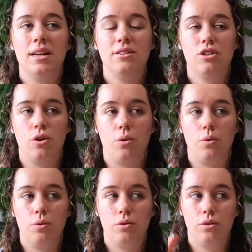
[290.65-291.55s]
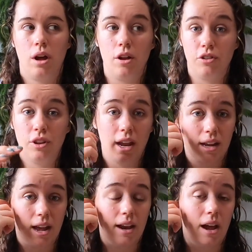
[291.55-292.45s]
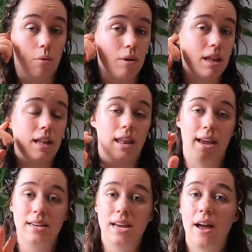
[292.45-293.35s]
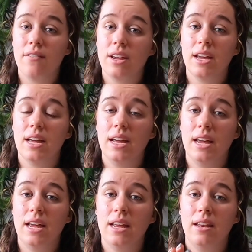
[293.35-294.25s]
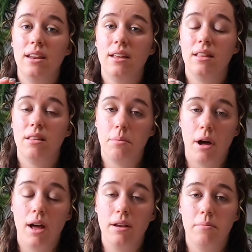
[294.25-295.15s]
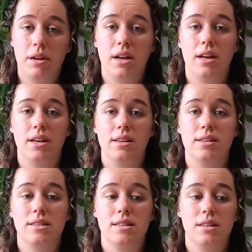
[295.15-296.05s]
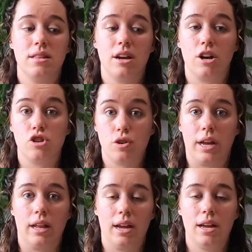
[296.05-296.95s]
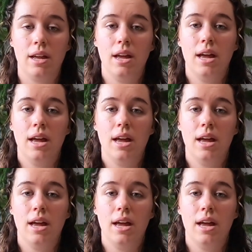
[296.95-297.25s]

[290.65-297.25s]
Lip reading: So I'll do that again. I really liked having it in the pot because they're trailing,